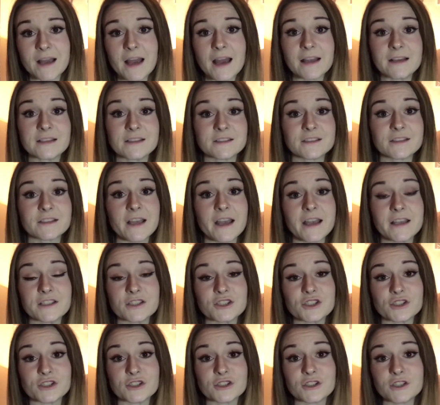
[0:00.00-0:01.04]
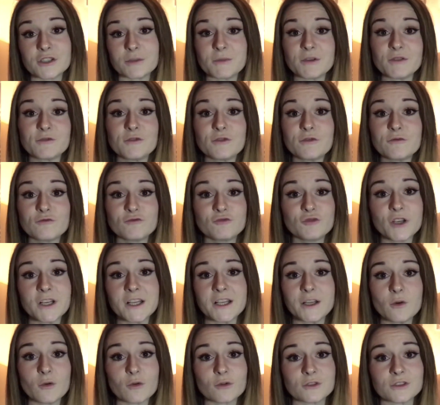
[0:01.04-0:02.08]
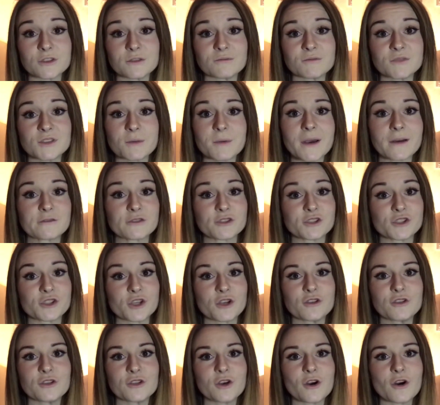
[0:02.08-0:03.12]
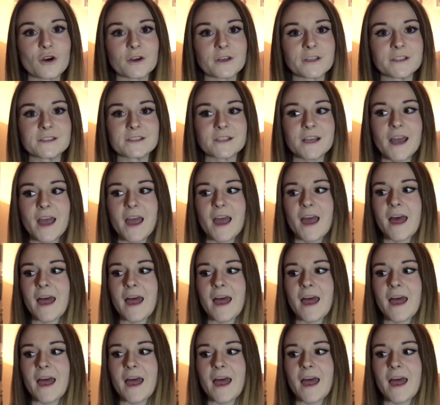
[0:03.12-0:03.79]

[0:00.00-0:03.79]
and it's just going to be really awesome to be able to show you guys